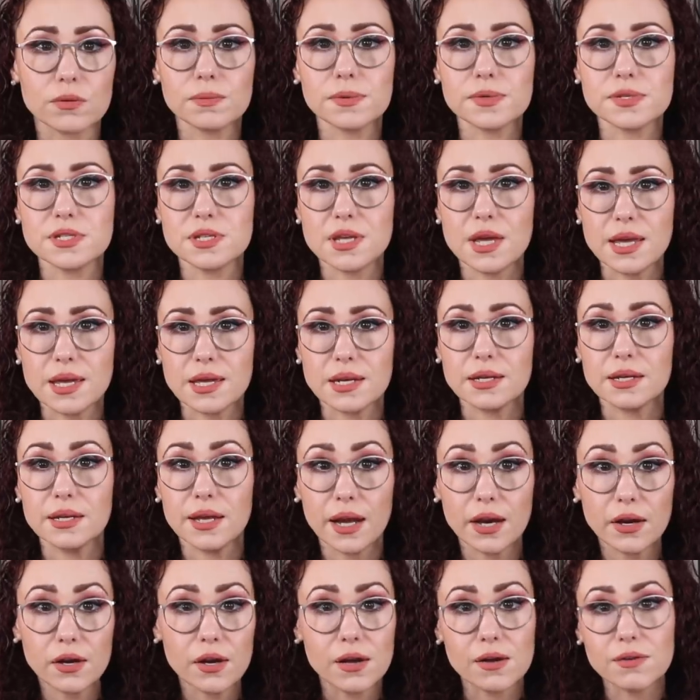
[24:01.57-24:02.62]
was taken
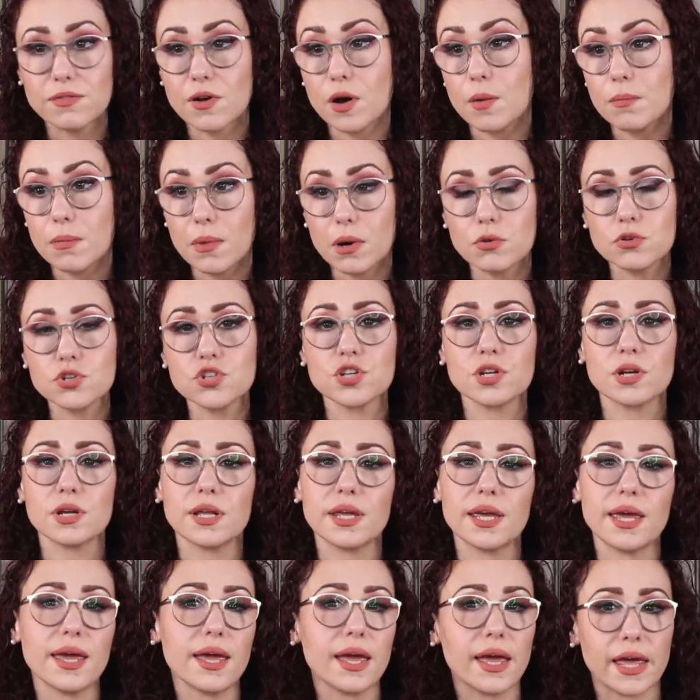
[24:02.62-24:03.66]
care of
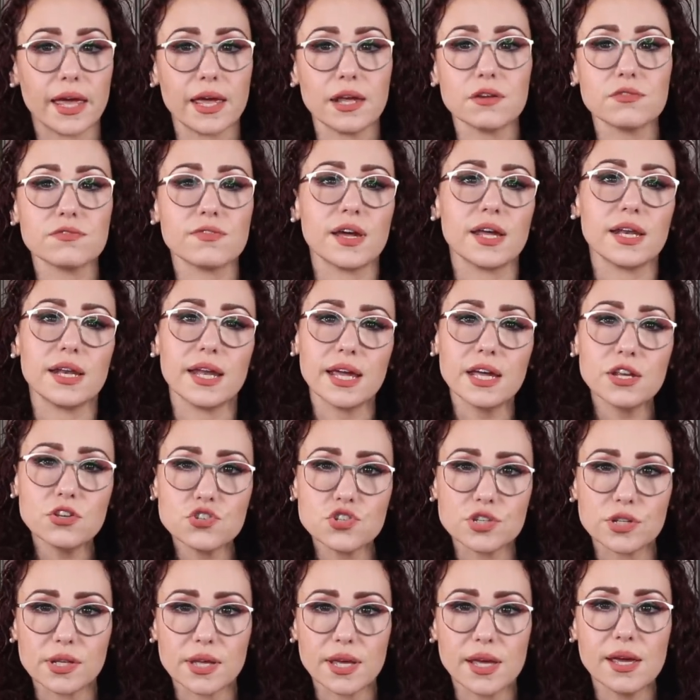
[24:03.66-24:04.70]
emotionally and
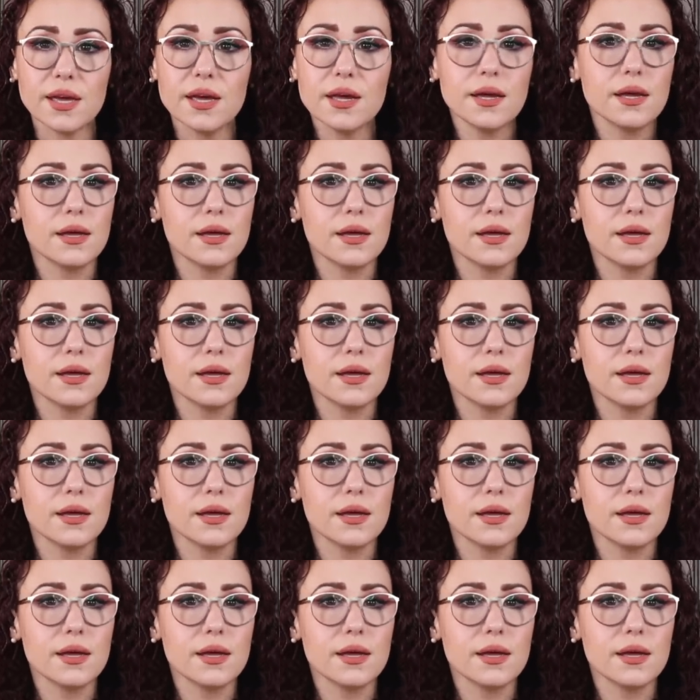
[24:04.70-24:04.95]
financially.